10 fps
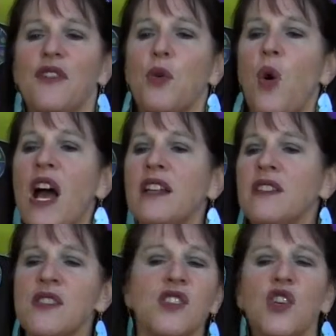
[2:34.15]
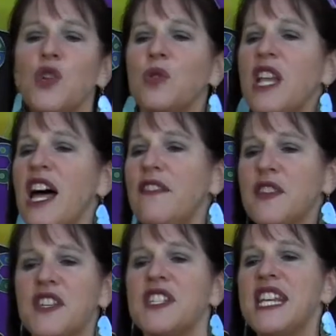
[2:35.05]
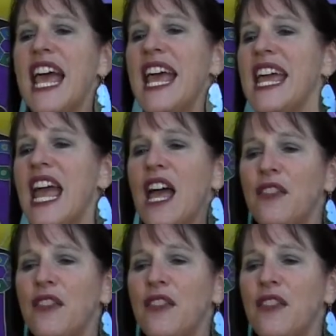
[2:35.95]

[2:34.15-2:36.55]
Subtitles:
the ones who loved the day